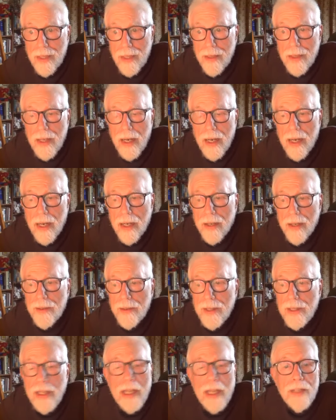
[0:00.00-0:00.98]

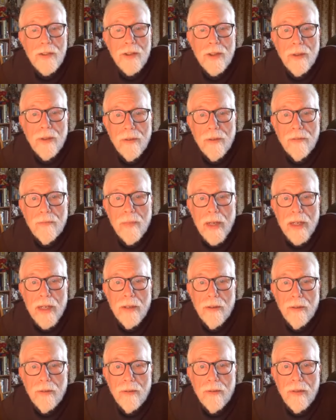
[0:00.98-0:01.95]
the nature of my
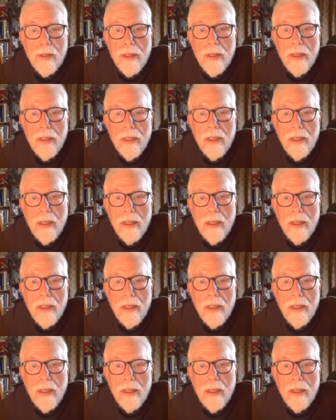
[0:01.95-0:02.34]
own